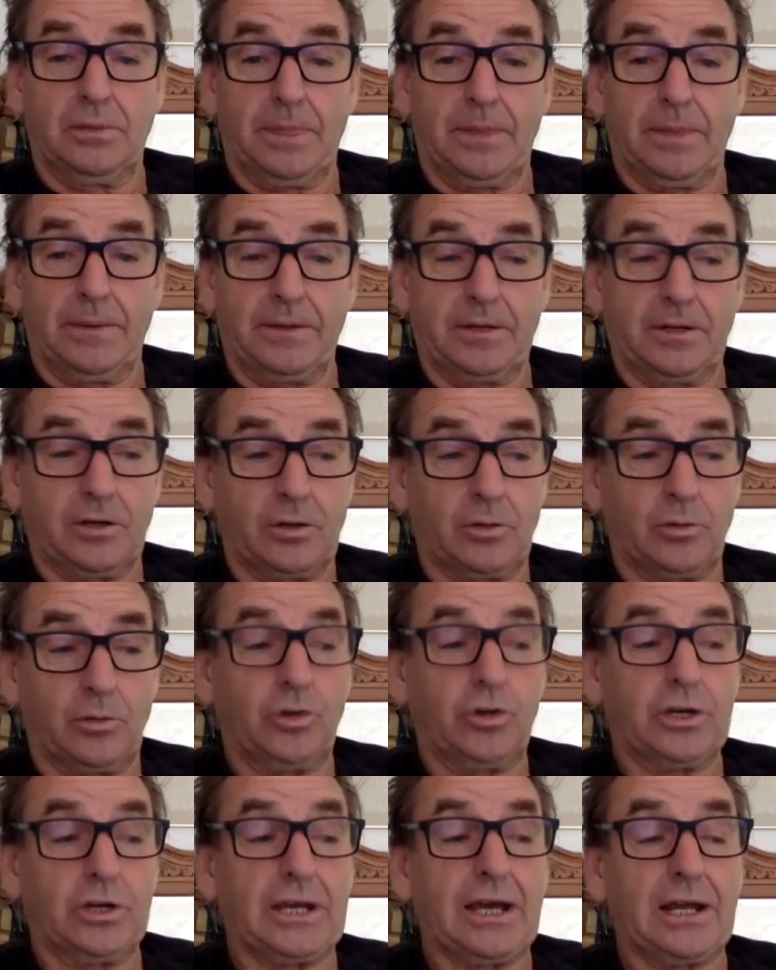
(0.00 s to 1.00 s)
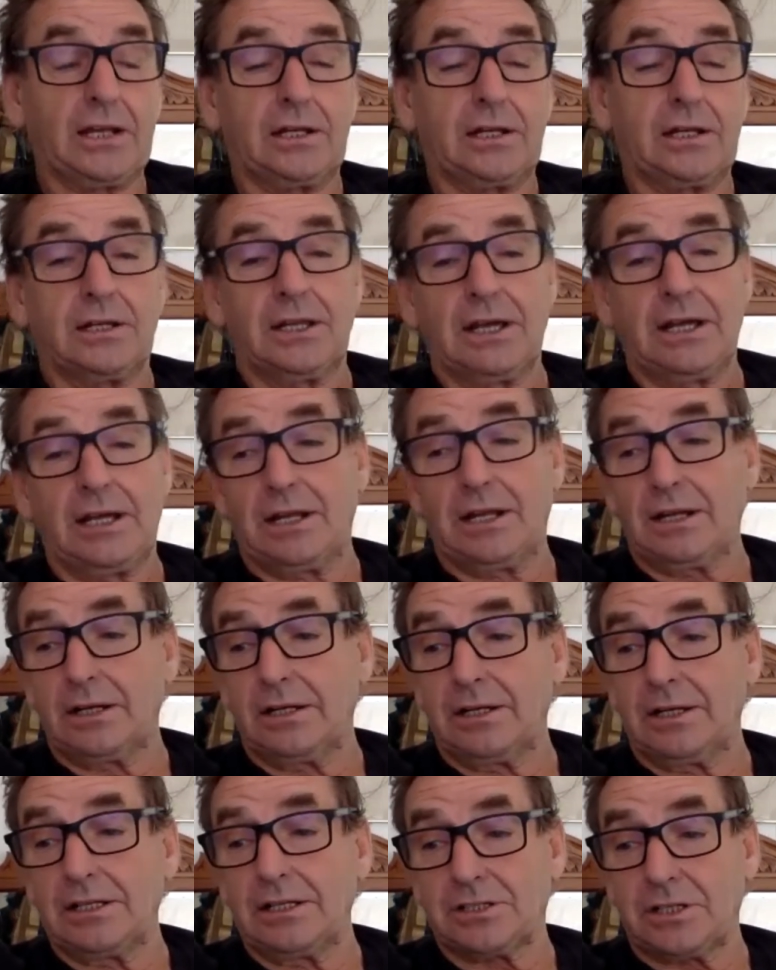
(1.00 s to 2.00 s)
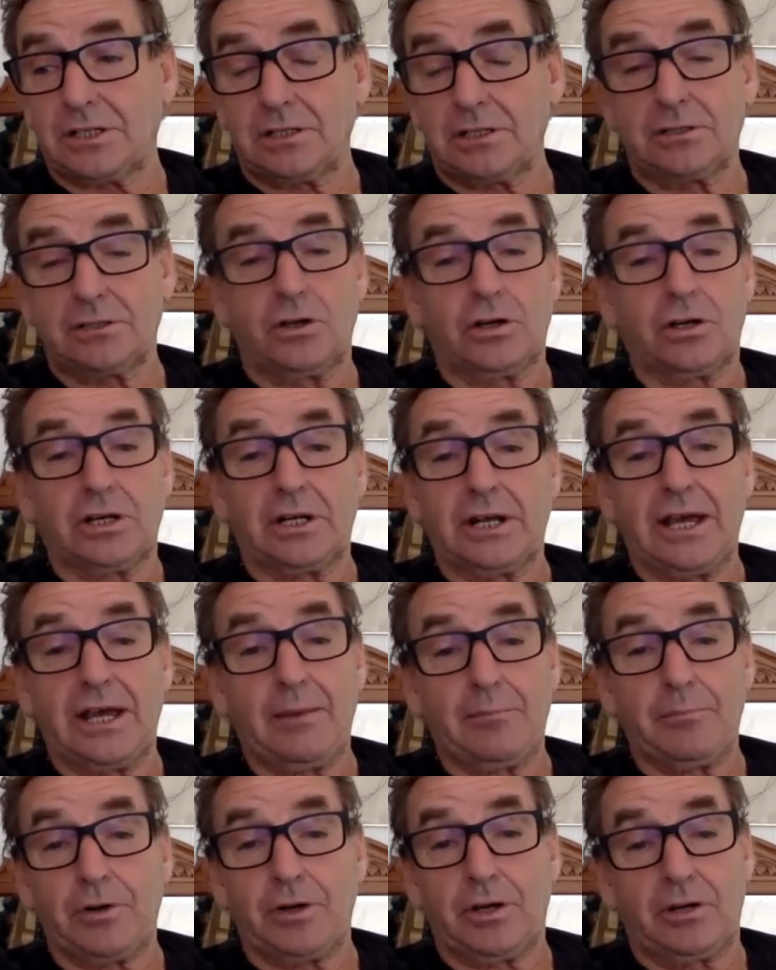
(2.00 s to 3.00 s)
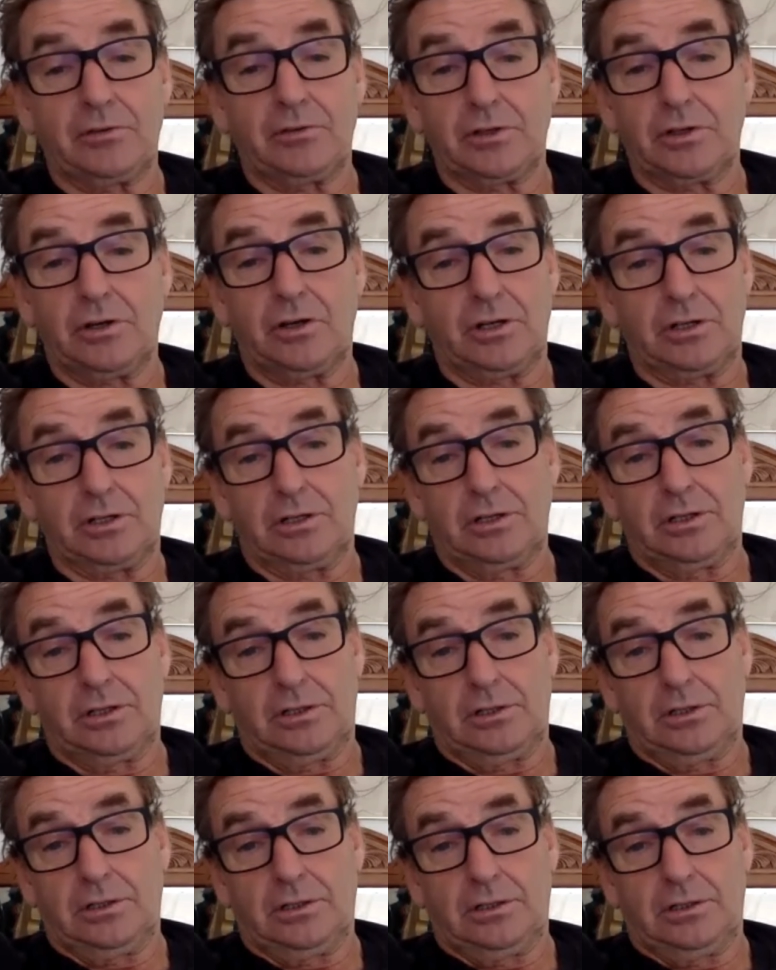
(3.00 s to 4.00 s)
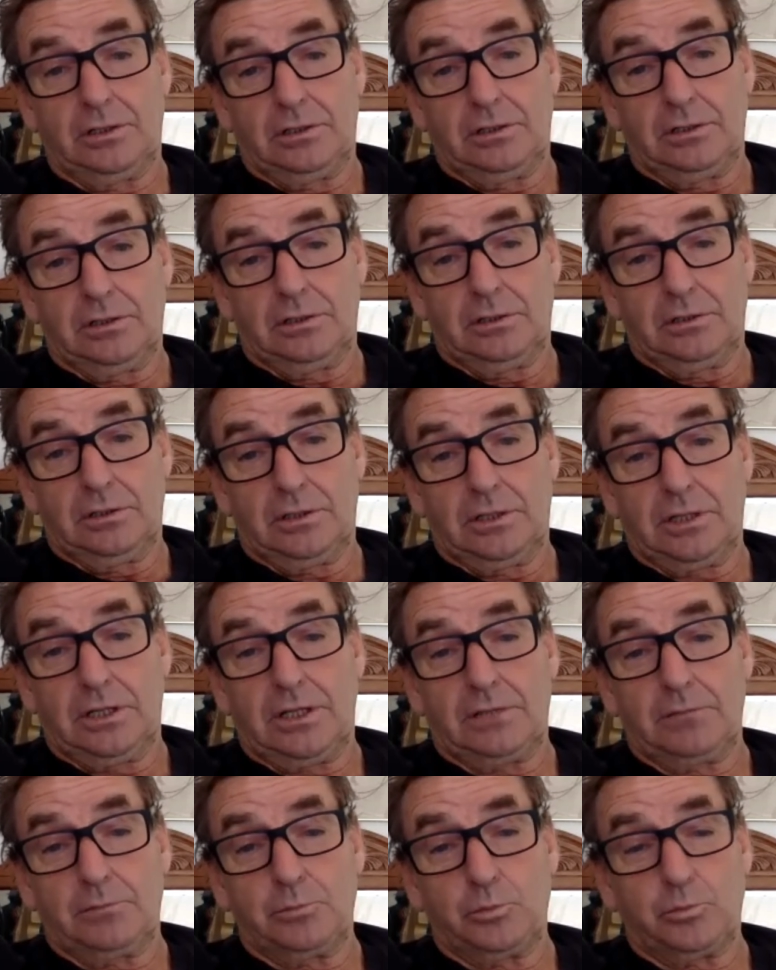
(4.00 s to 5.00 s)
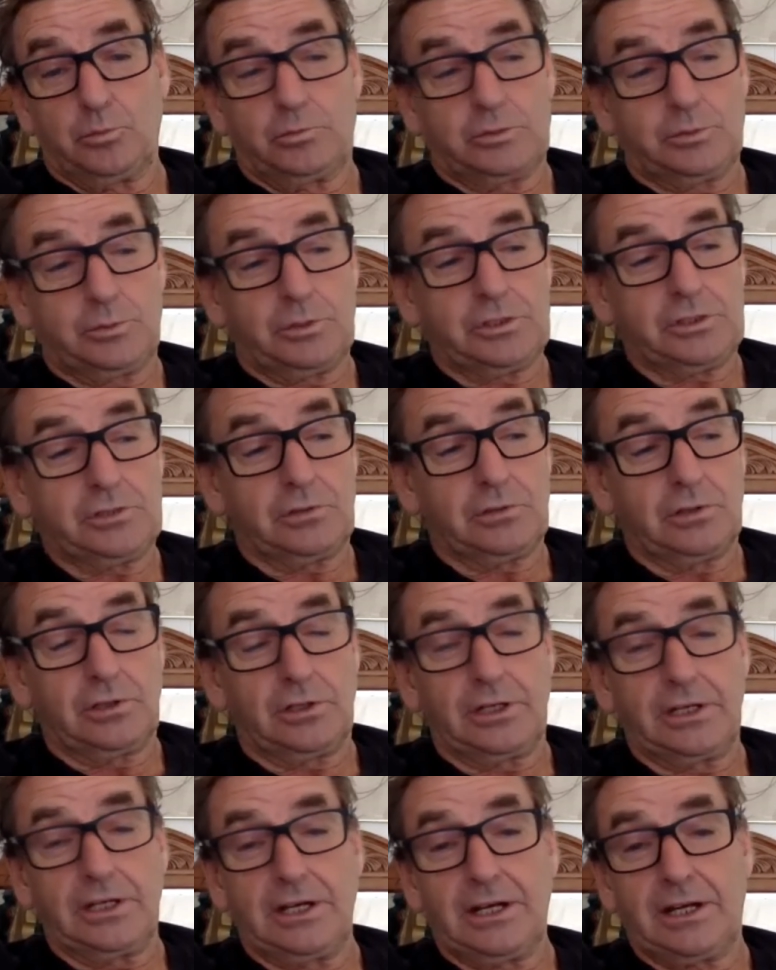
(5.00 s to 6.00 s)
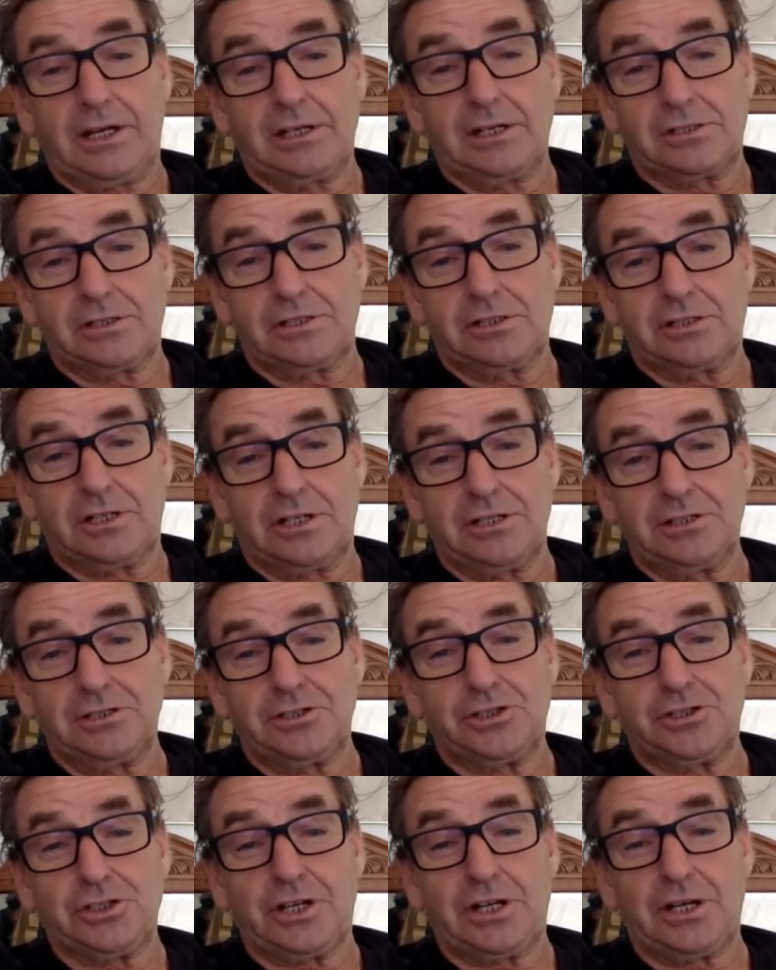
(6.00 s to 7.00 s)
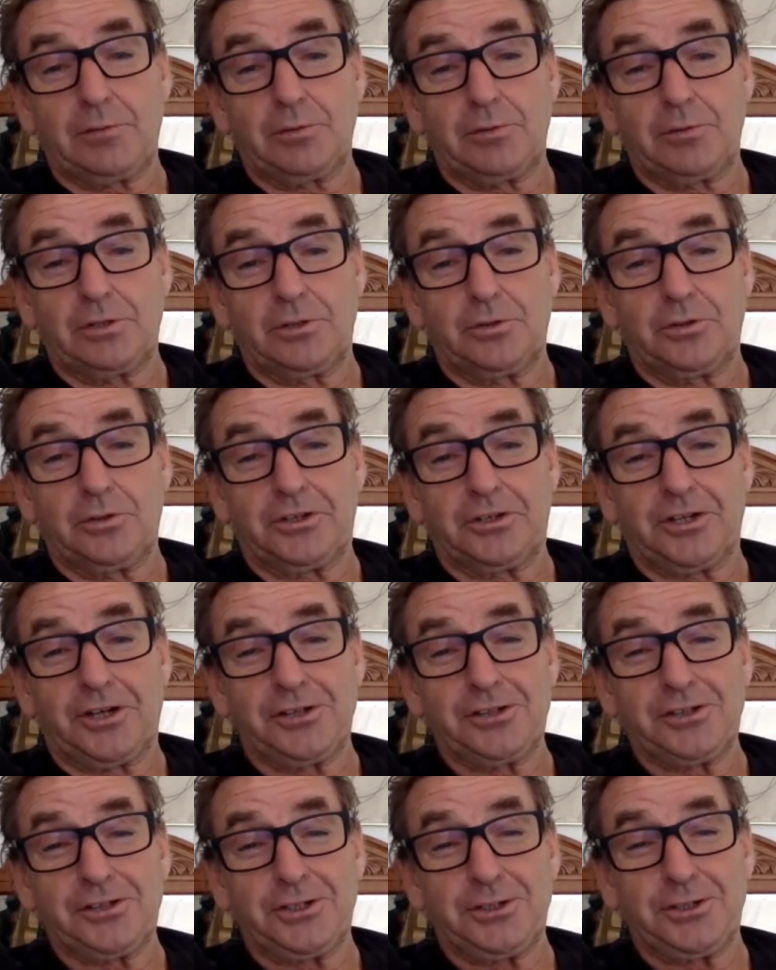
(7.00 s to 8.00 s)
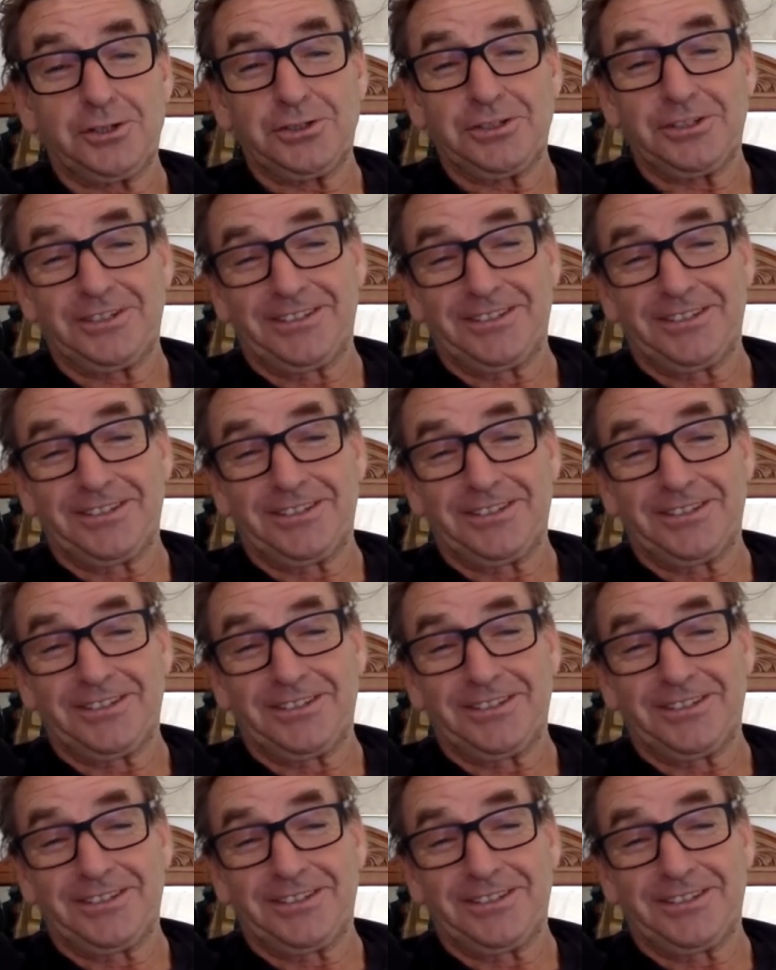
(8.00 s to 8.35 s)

You've got to work at it, and it's not going to happen overnight. And especially with a lot of young kids these days, just shut up and do what the coach tells you.